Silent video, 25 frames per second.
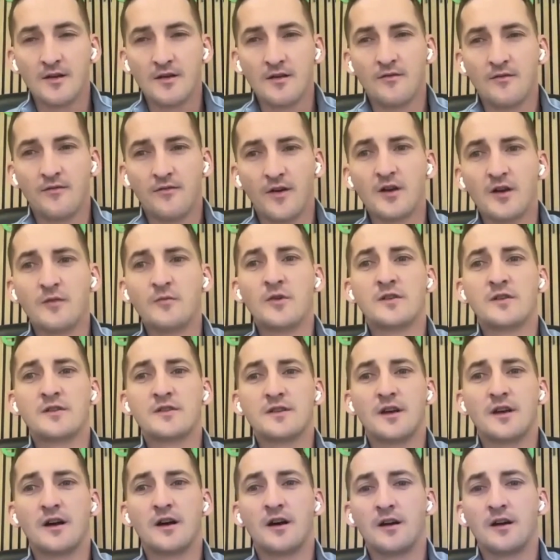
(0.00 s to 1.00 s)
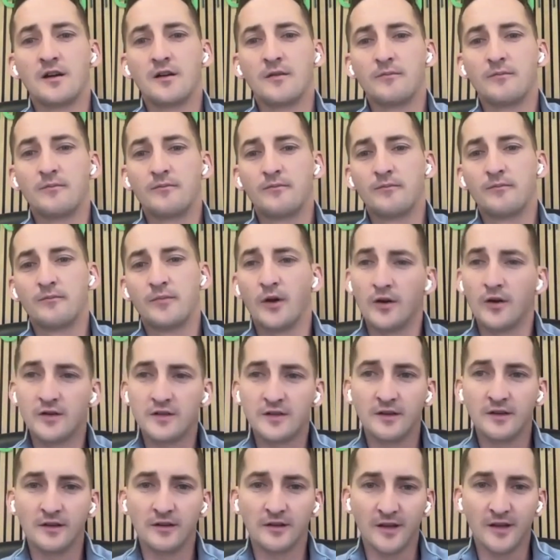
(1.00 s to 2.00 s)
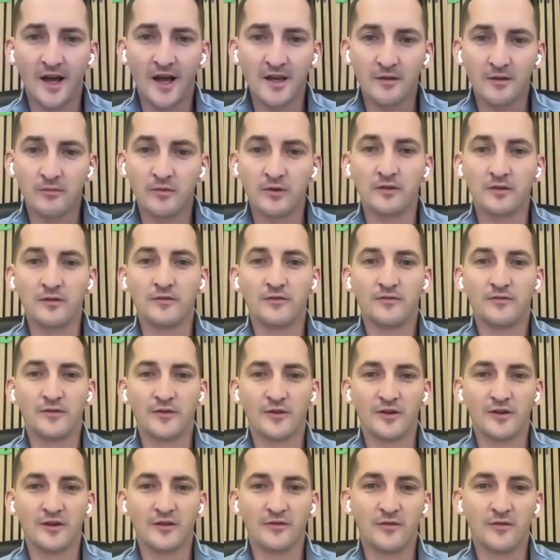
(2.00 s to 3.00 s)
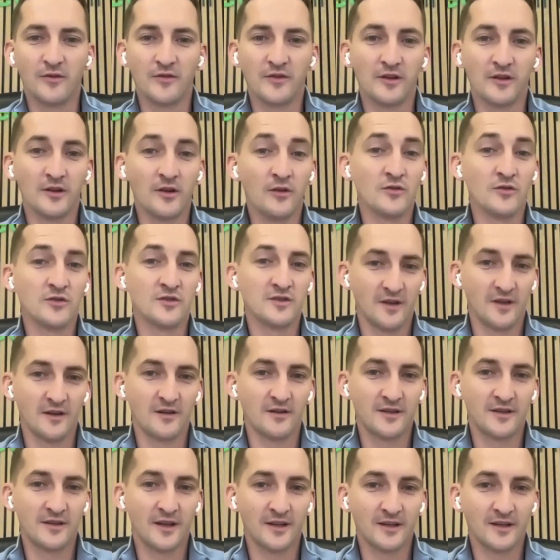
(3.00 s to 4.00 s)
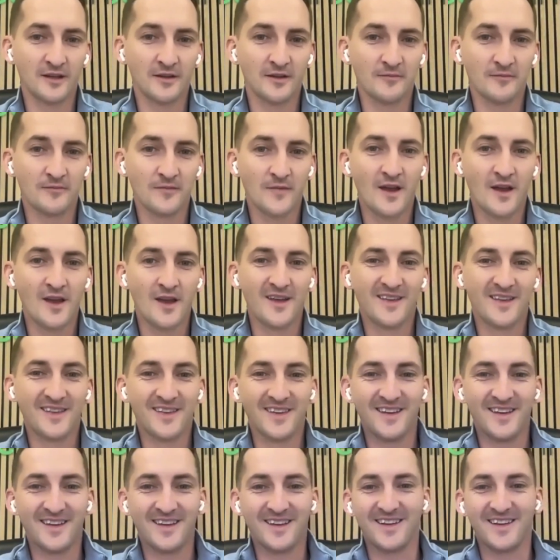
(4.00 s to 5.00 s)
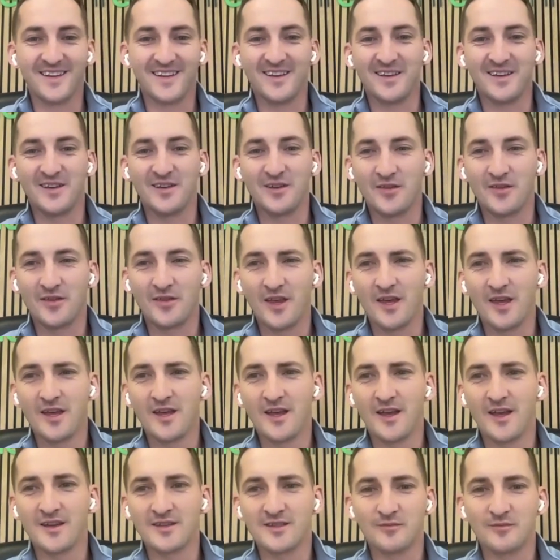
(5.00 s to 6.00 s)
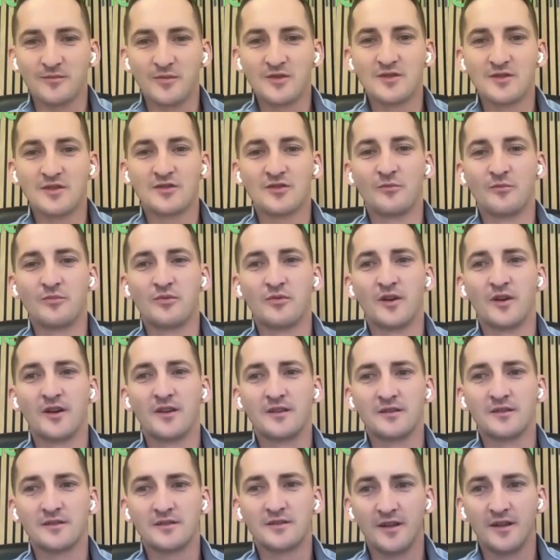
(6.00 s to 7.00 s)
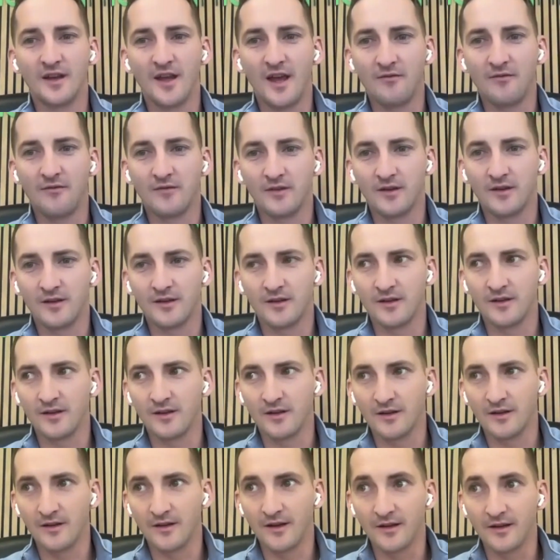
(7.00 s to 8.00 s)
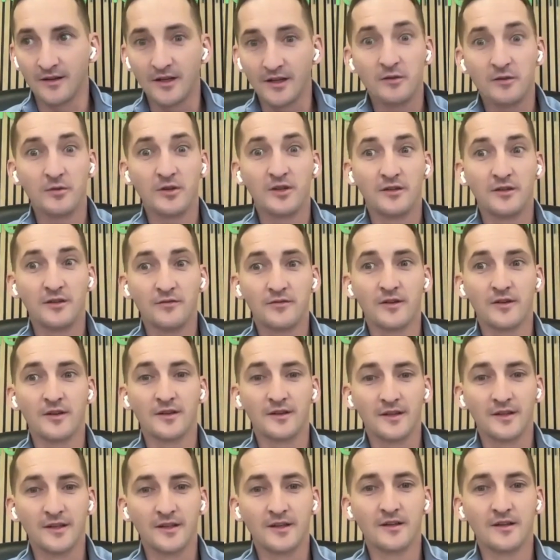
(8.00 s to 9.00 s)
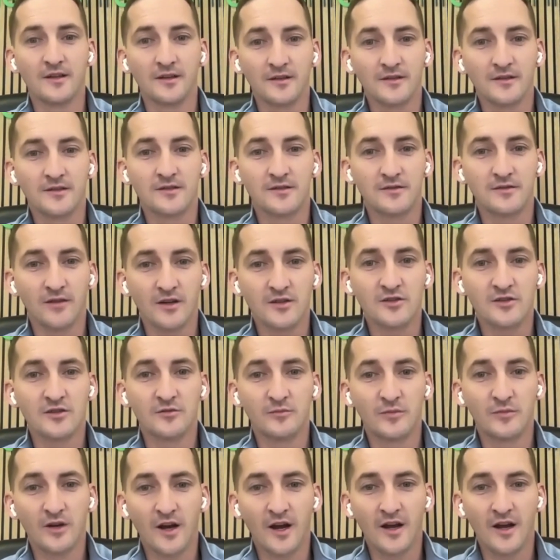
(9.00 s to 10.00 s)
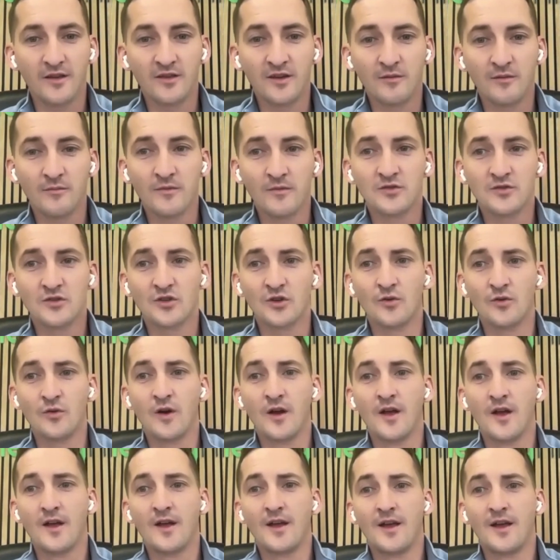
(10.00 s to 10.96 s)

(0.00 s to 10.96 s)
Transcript: farmers are personally liable for the loans they are taking. They, as a business operators, they have a little bit different legal structure behind them. So